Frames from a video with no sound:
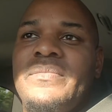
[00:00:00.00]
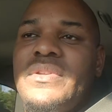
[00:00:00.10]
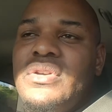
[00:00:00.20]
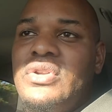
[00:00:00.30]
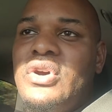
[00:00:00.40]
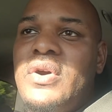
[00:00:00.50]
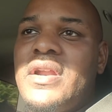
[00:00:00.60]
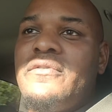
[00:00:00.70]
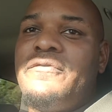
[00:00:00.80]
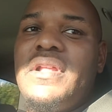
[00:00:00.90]
I
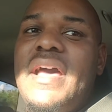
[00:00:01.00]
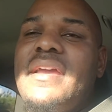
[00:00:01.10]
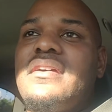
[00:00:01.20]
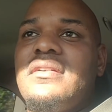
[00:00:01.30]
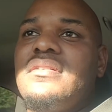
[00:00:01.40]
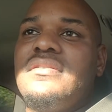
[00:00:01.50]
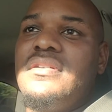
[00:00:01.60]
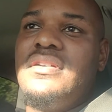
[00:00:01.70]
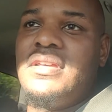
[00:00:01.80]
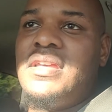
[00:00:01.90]
don't feel like
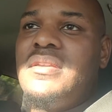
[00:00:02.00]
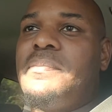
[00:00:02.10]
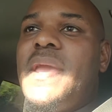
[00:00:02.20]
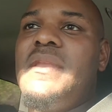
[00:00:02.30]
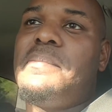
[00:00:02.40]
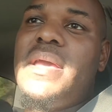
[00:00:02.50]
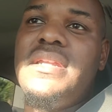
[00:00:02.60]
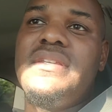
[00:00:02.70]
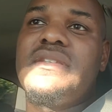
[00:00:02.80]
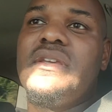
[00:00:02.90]
getting paid
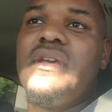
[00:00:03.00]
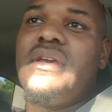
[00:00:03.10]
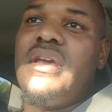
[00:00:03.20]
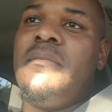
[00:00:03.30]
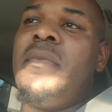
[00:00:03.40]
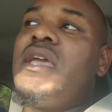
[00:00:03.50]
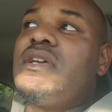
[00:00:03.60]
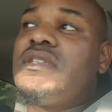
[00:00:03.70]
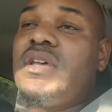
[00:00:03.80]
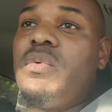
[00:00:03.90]
pennies and
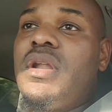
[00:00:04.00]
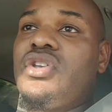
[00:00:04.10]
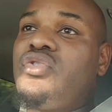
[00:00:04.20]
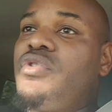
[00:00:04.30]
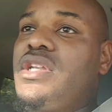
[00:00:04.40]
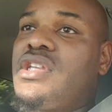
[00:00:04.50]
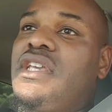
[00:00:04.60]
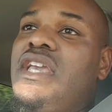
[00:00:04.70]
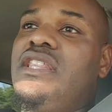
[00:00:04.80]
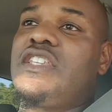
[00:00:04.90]
making someone else rich. And
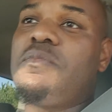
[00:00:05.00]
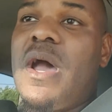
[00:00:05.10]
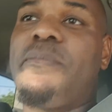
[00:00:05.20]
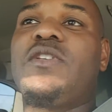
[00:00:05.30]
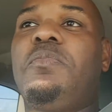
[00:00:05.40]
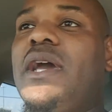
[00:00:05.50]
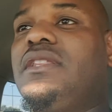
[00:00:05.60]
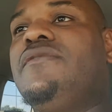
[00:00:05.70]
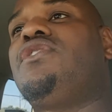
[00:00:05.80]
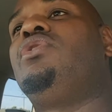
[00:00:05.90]
again, this is my
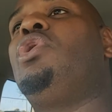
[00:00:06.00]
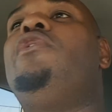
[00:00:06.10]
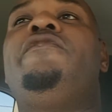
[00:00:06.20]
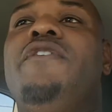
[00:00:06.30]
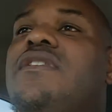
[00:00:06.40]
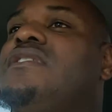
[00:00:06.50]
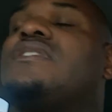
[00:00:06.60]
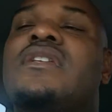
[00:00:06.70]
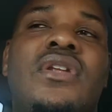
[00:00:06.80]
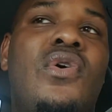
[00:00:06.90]
perspective, so no offense to no